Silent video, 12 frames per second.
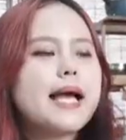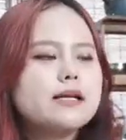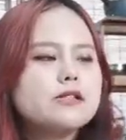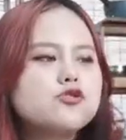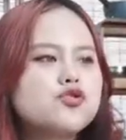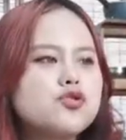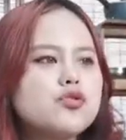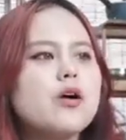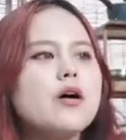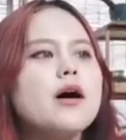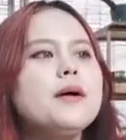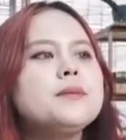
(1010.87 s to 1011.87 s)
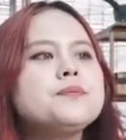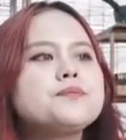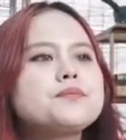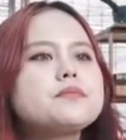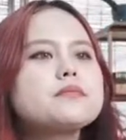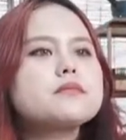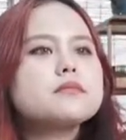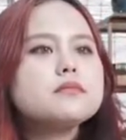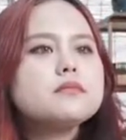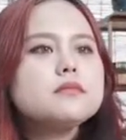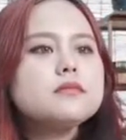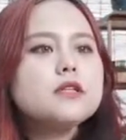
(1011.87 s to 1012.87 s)
extra
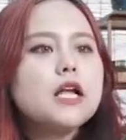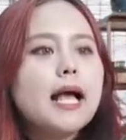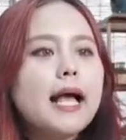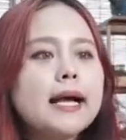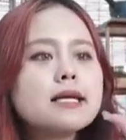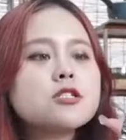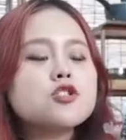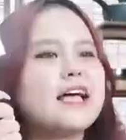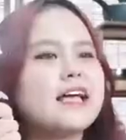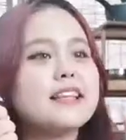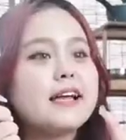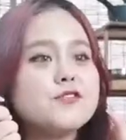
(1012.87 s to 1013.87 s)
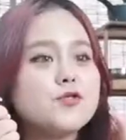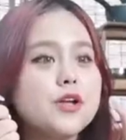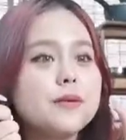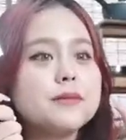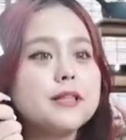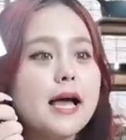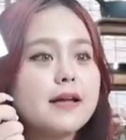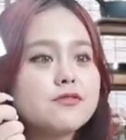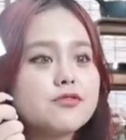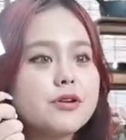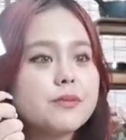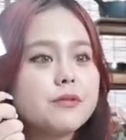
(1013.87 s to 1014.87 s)
extra stream, live
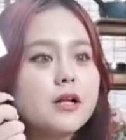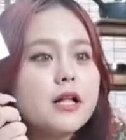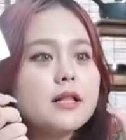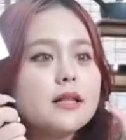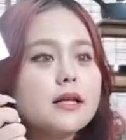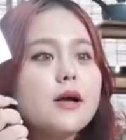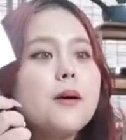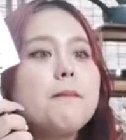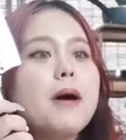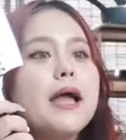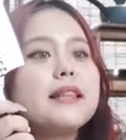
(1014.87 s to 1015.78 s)
stream, my